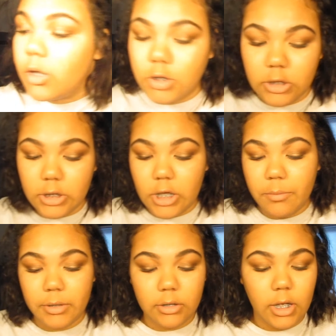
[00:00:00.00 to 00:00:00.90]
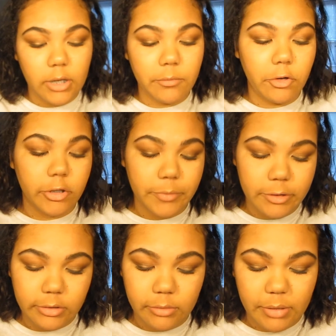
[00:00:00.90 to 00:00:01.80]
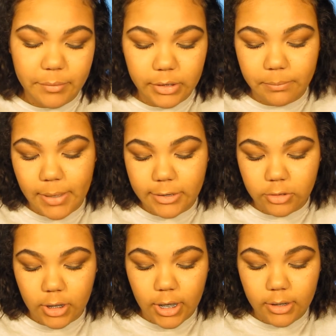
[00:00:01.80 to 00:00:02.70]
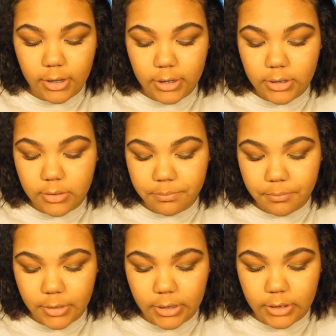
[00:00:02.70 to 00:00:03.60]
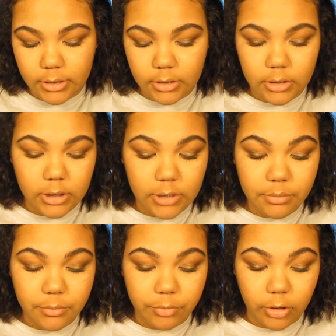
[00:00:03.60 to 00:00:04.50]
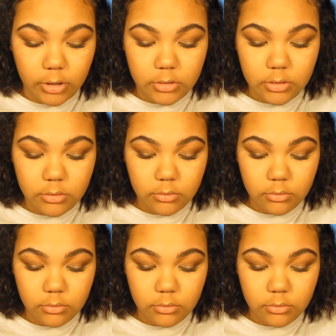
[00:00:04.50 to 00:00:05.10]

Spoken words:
Just to keep it in lock, I'm going to be using the Maybelline Master Highlight in Deep Bronze.